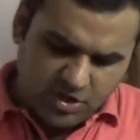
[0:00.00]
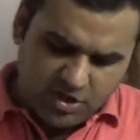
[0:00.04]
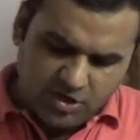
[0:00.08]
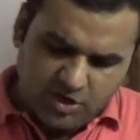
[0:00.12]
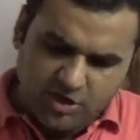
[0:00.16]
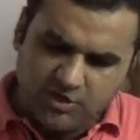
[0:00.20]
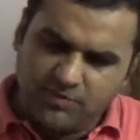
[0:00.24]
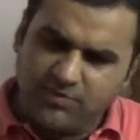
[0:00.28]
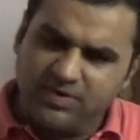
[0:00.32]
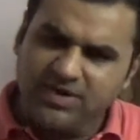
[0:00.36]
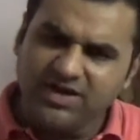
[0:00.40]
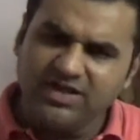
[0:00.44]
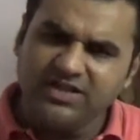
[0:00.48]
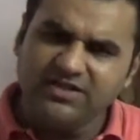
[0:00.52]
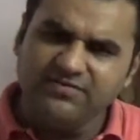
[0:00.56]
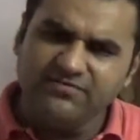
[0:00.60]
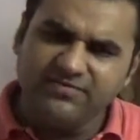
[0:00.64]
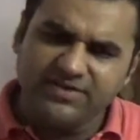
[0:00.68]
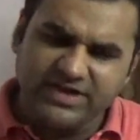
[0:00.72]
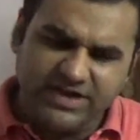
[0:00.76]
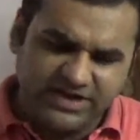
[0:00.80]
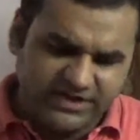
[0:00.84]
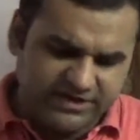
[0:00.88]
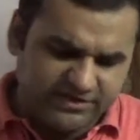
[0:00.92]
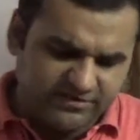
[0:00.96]
Now what are the
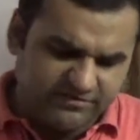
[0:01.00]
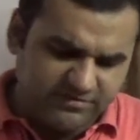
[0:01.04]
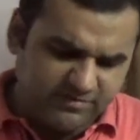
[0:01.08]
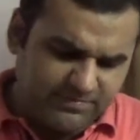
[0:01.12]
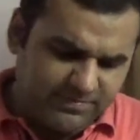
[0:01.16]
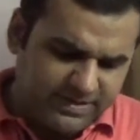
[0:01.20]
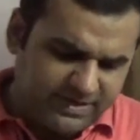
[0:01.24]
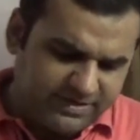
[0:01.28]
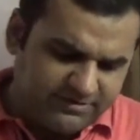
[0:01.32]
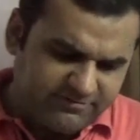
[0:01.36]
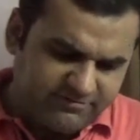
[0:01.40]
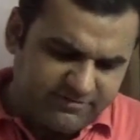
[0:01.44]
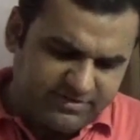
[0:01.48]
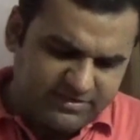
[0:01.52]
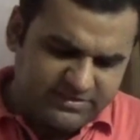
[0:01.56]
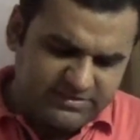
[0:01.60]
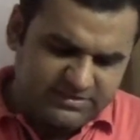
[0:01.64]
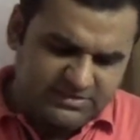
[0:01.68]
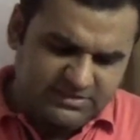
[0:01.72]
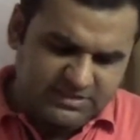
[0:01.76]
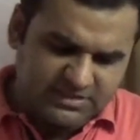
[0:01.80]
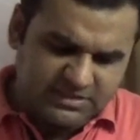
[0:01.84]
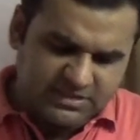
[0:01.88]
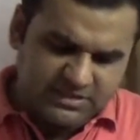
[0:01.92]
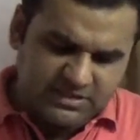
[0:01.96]
variety of the
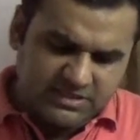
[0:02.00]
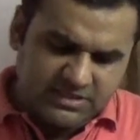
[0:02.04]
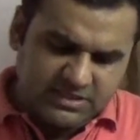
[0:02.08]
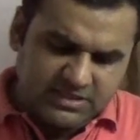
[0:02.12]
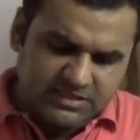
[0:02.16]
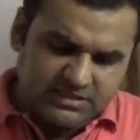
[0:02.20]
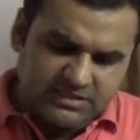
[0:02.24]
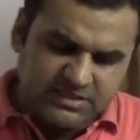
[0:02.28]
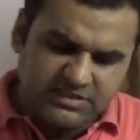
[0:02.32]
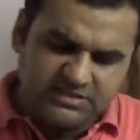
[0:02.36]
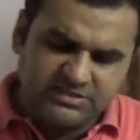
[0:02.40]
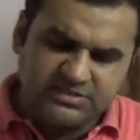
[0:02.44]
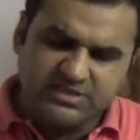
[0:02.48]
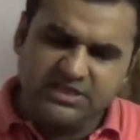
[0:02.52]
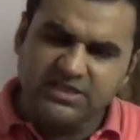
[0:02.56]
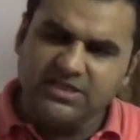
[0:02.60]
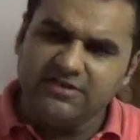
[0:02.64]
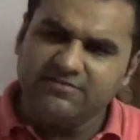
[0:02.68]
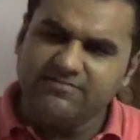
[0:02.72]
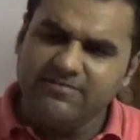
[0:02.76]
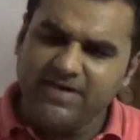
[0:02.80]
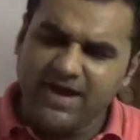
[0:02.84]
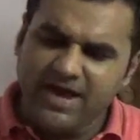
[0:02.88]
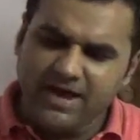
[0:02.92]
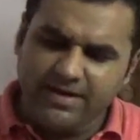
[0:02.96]
benefits? This
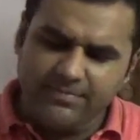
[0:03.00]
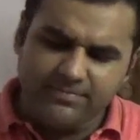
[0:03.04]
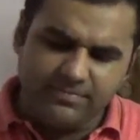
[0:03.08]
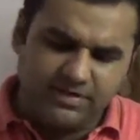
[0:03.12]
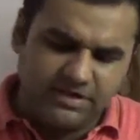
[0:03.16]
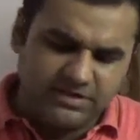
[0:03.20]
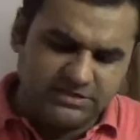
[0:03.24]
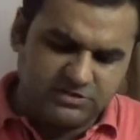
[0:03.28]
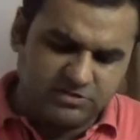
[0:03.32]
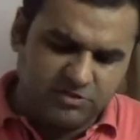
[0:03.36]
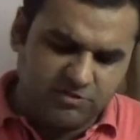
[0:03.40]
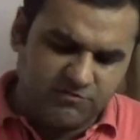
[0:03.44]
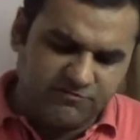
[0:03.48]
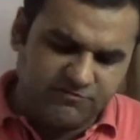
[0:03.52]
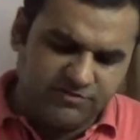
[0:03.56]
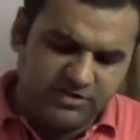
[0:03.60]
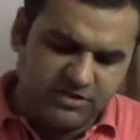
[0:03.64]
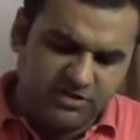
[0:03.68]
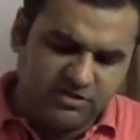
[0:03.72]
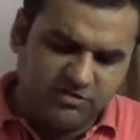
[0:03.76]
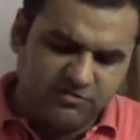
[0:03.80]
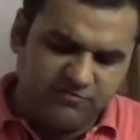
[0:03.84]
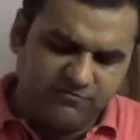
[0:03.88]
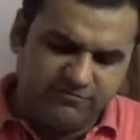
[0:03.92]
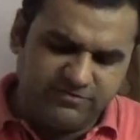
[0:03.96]
eBAM is
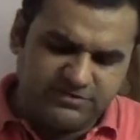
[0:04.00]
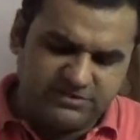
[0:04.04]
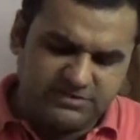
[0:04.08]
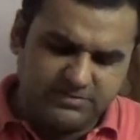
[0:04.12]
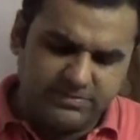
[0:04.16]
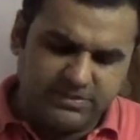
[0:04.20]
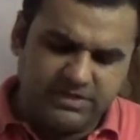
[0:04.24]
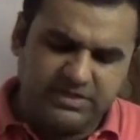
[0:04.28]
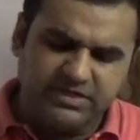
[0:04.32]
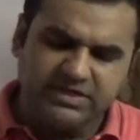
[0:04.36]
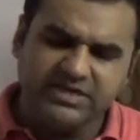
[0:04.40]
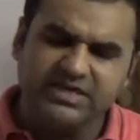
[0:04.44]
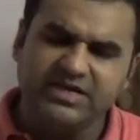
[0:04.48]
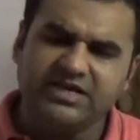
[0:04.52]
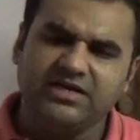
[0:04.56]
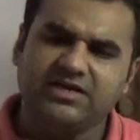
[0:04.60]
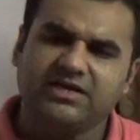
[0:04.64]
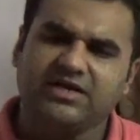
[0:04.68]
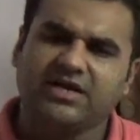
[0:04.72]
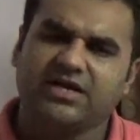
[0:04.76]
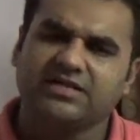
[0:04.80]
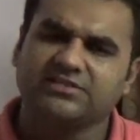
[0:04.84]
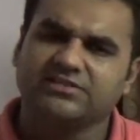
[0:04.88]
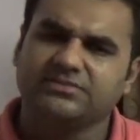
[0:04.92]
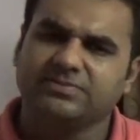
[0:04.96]
offering you visibility and
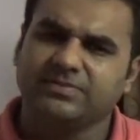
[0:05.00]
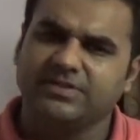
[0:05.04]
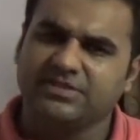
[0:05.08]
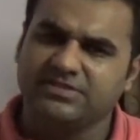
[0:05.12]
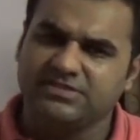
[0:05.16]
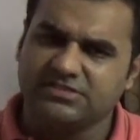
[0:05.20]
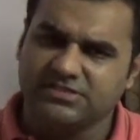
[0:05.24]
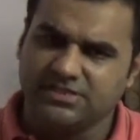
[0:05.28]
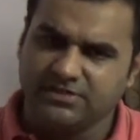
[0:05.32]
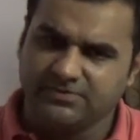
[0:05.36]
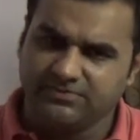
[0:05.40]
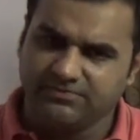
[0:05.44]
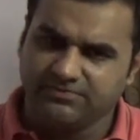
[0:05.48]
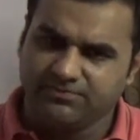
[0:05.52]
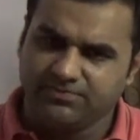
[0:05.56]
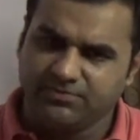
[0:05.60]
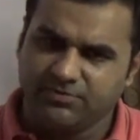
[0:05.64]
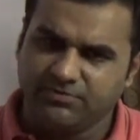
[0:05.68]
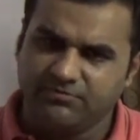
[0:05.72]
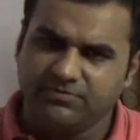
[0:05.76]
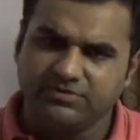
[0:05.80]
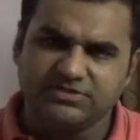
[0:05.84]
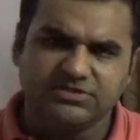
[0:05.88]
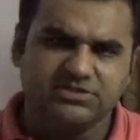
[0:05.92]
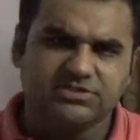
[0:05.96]
transparency,
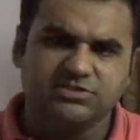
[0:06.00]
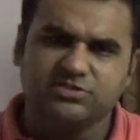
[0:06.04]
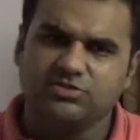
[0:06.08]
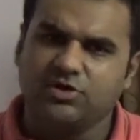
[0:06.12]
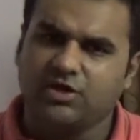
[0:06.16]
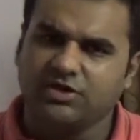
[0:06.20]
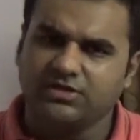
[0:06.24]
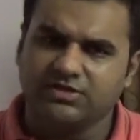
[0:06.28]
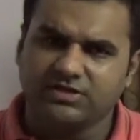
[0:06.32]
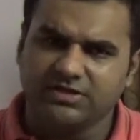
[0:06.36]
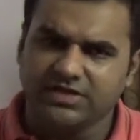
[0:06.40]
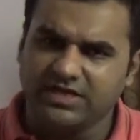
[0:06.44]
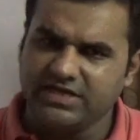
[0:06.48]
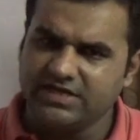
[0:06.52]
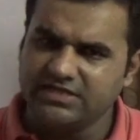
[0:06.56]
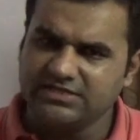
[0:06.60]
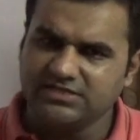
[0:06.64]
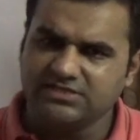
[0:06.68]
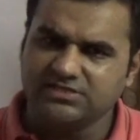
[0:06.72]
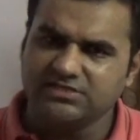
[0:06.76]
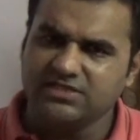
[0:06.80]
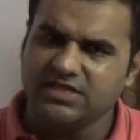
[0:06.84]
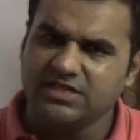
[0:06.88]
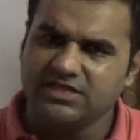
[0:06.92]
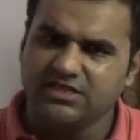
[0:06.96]
which is not the
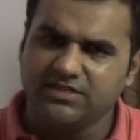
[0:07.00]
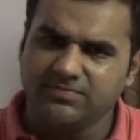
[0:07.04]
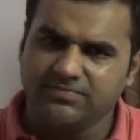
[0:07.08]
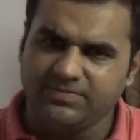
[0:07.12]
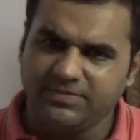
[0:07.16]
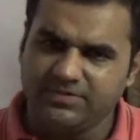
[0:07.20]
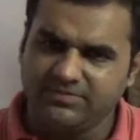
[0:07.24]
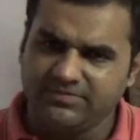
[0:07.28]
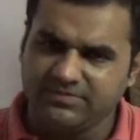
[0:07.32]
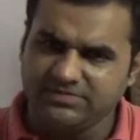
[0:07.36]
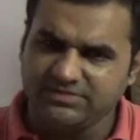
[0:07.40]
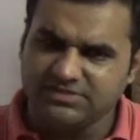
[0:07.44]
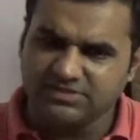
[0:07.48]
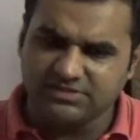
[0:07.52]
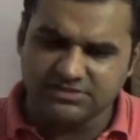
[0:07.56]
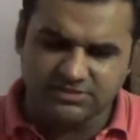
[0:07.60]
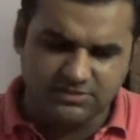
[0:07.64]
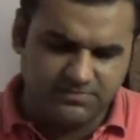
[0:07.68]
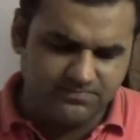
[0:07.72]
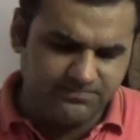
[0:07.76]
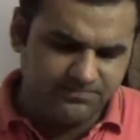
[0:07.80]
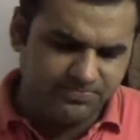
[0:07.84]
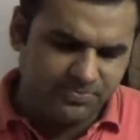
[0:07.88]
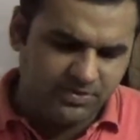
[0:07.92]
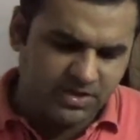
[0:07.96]
case in the previous
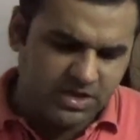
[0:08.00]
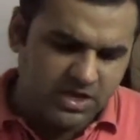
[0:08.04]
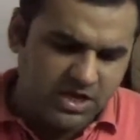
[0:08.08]
system.